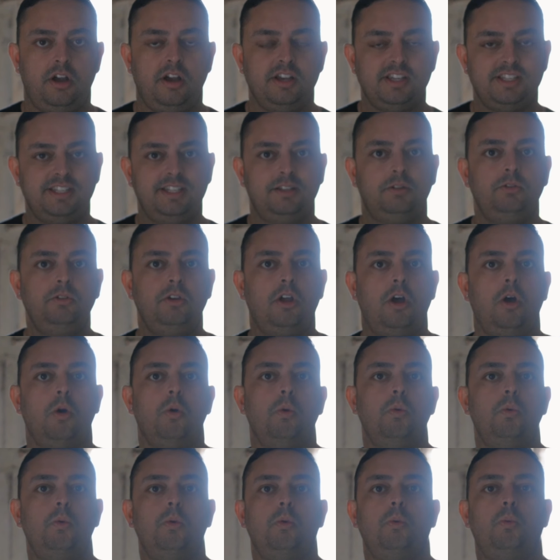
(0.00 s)
I still
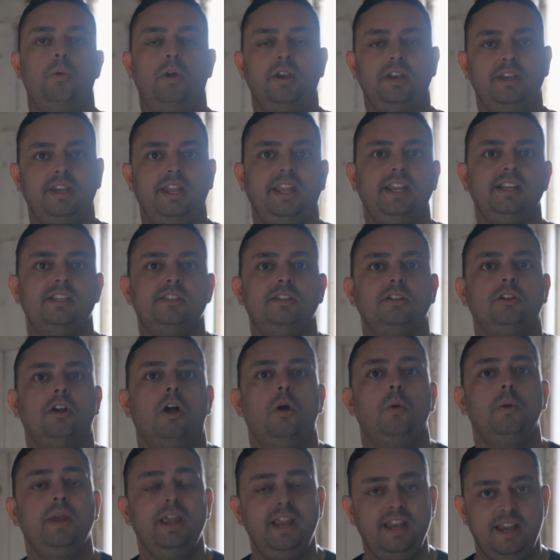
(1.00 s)
know what needs to
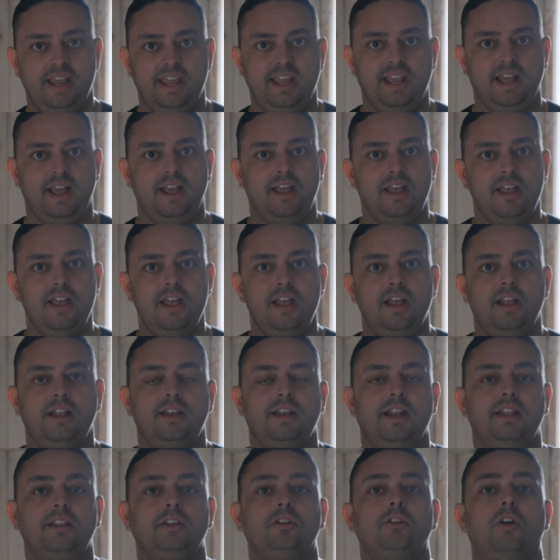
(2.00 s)
go in here.
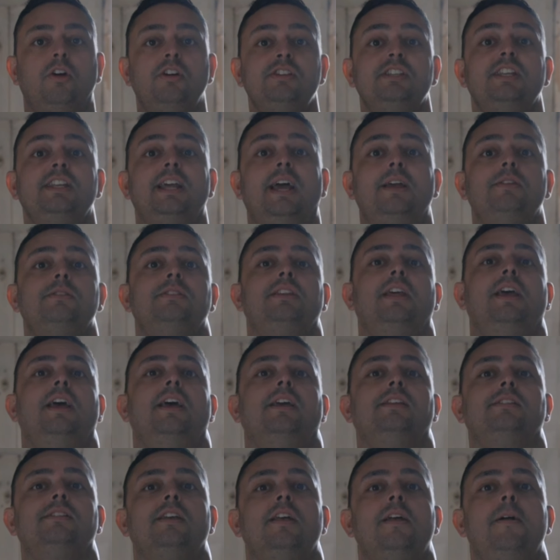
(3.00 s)
Now the guys are
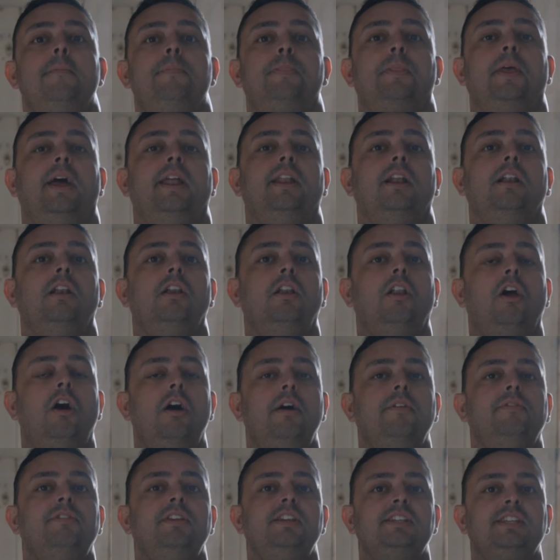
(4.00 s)
downstairs, and a lot
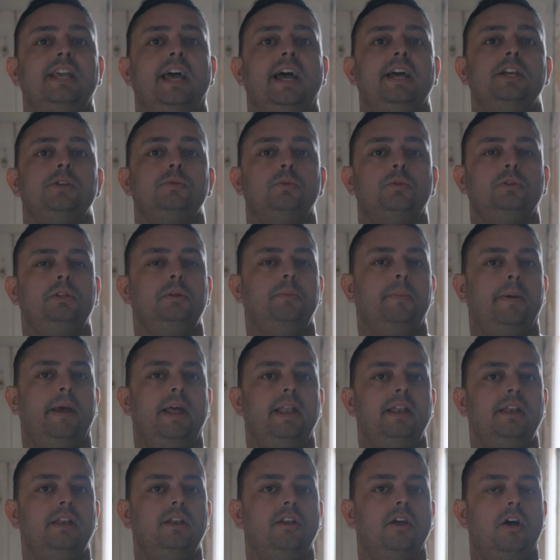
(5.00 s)
of this house will
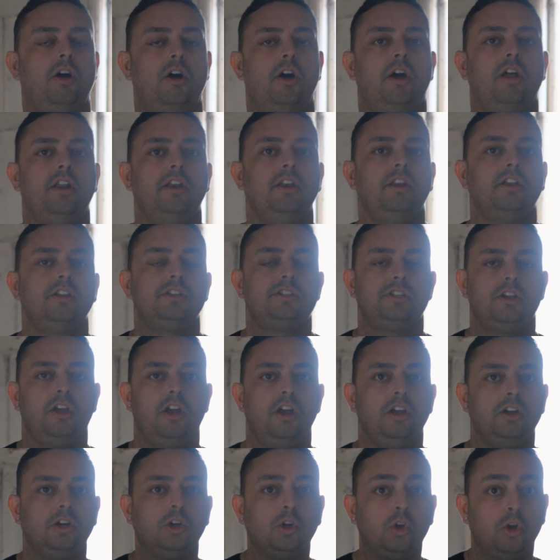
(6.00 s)
depend on
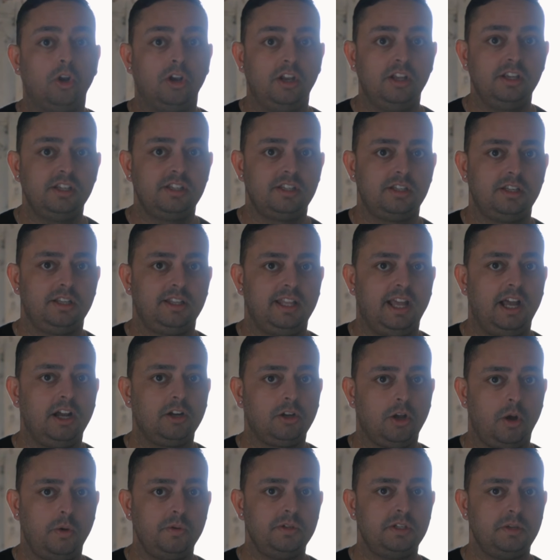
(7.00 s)
certain colours that are
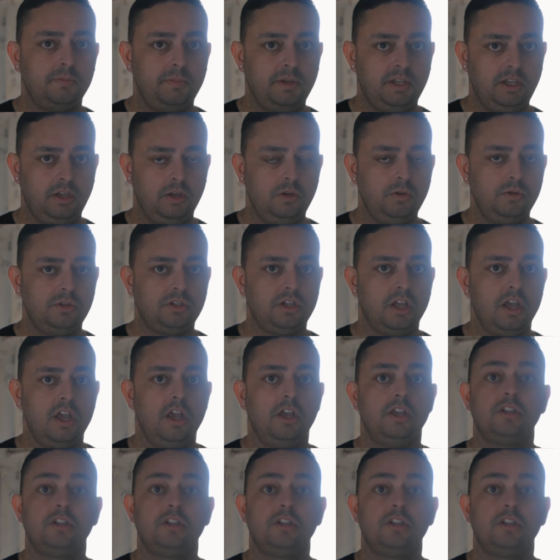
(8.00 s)
going to be used.